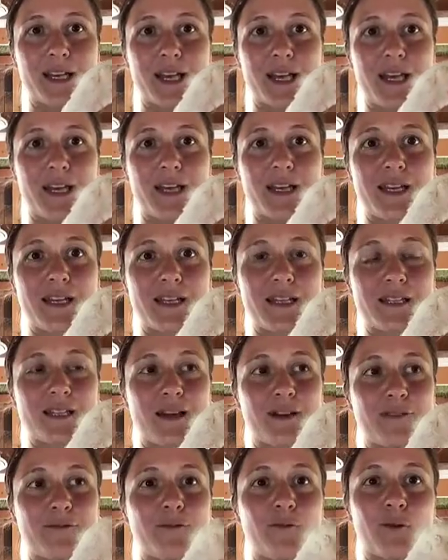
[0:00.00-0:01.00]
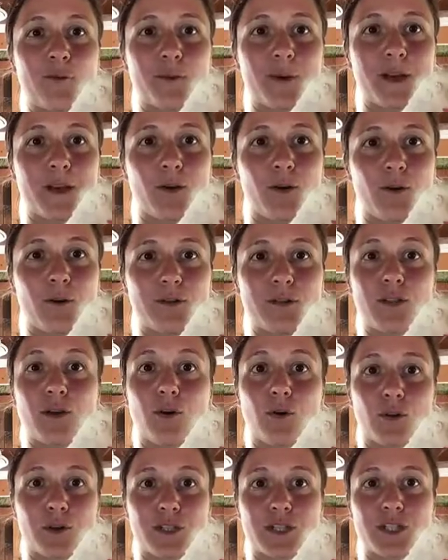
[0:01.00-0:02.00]
is a 4-week-old
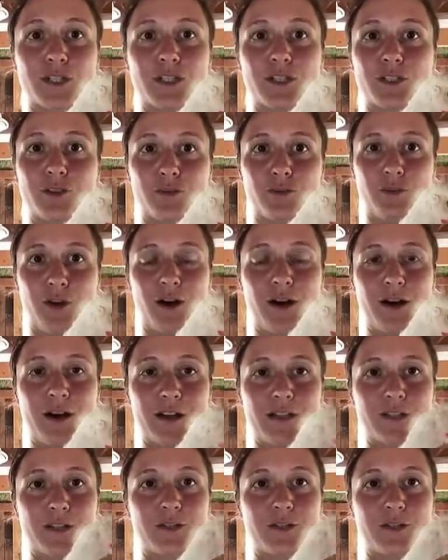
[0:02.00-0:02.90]
Cornish cross,